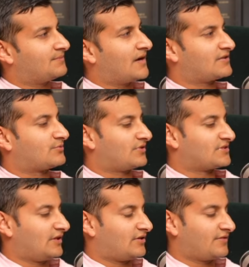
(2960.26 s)
I've, it back as well,
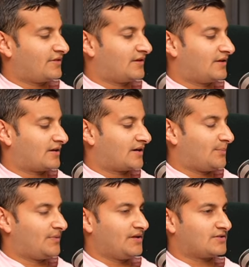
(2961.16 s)
because a yeah. lot of the
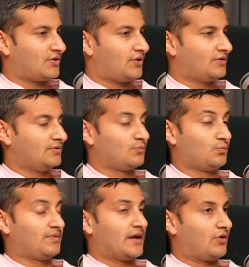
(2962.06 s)
companies on
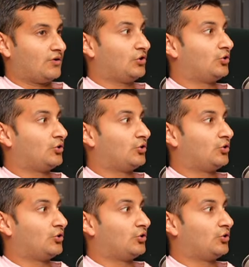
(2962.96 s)
that on